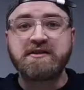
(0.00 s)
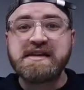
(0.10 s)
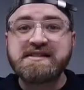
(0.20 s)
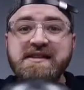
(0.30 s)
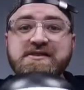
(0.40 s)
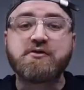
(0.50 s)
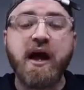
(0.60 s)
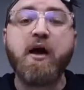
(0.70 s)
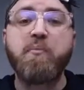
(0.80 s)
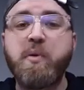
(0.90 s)
this is your
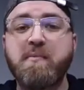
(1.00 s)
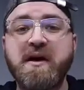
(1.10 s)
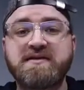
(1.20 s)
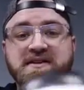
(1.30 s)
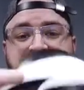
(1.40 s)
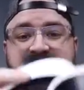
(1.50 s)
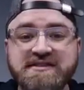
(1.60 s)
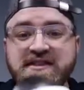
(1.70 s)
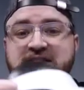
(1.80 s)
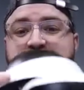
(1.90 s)
output method.
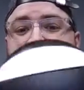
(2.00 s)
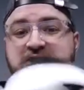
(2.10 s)
This is your